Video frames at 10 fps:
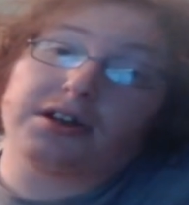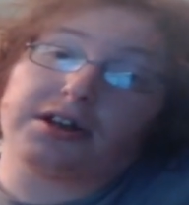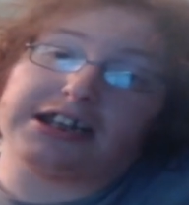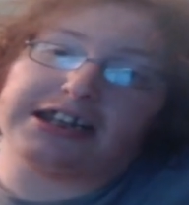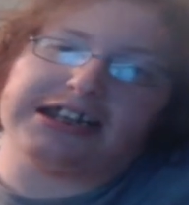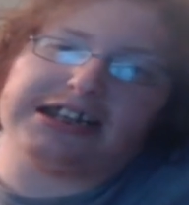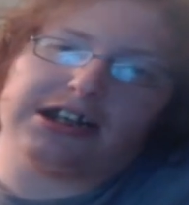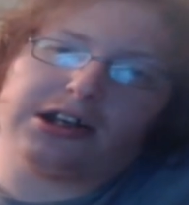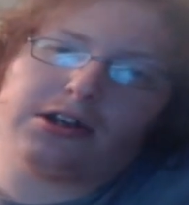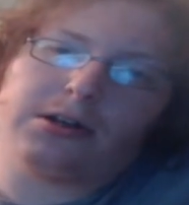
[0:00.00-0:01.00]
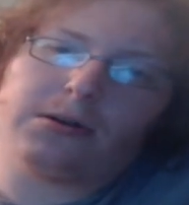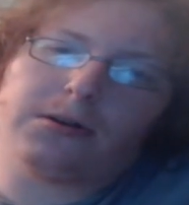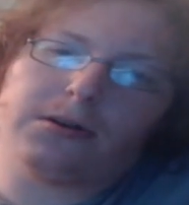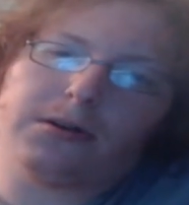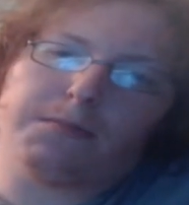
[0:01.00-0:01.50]
the
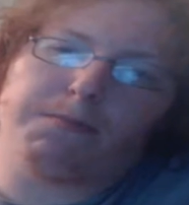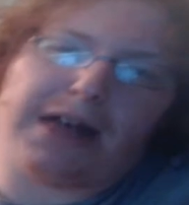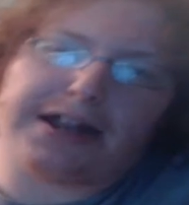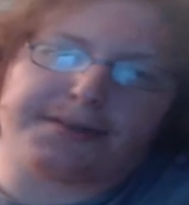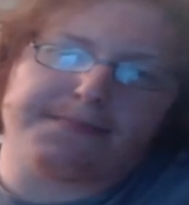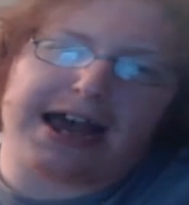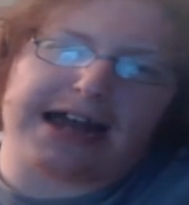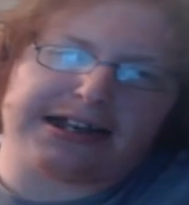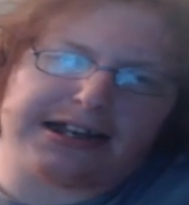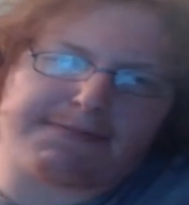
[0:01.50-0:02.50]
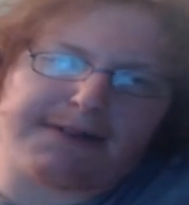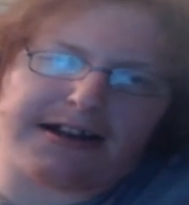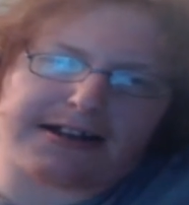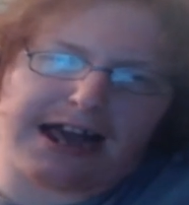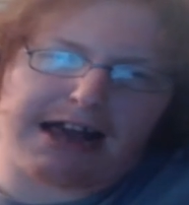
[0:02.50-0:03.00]
Mets Madness
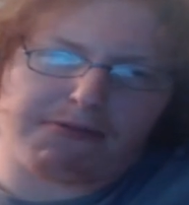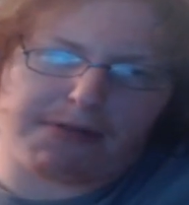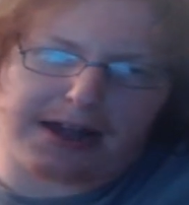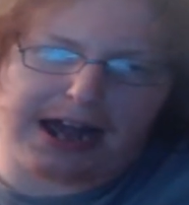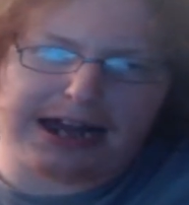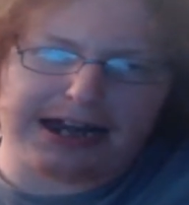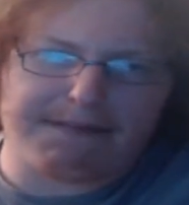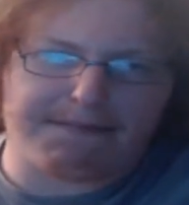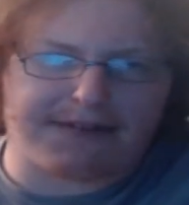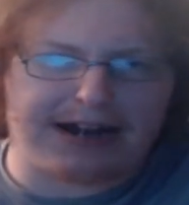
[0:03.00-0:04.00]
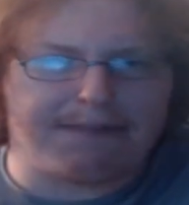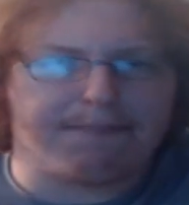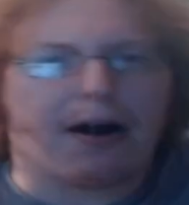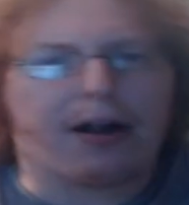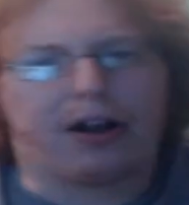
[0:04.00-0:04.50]
podcast with a guy named Brandon
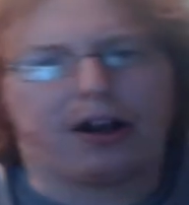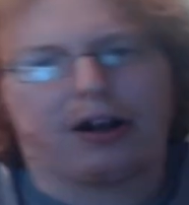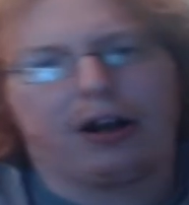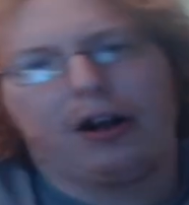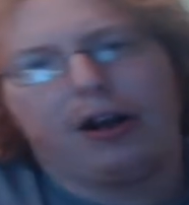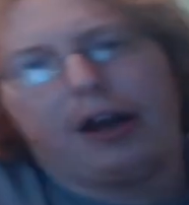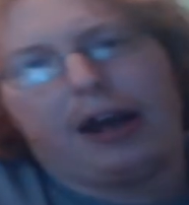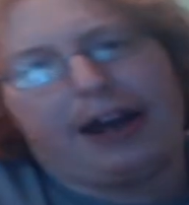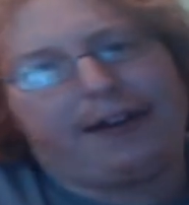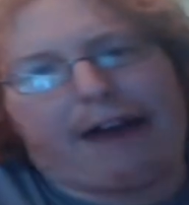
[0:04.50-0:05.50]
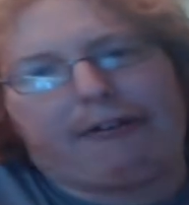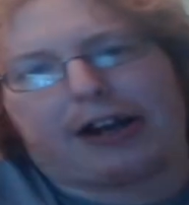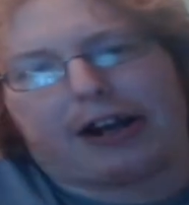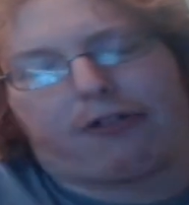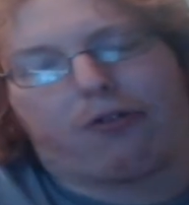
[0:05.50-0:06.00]
Butler. And that
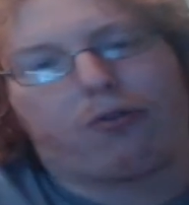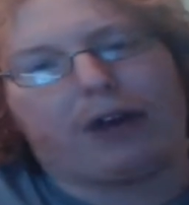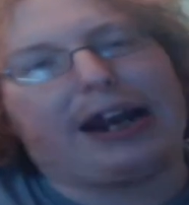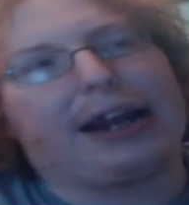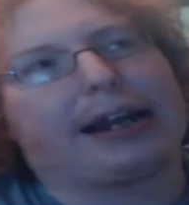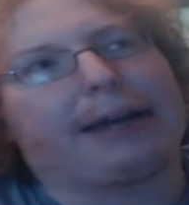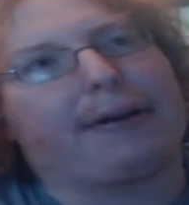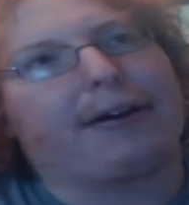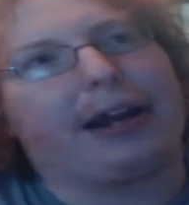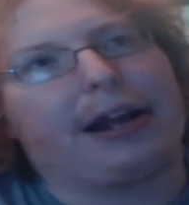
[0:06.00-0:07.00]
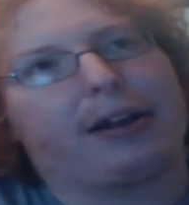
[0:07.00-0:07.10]
was a great experience.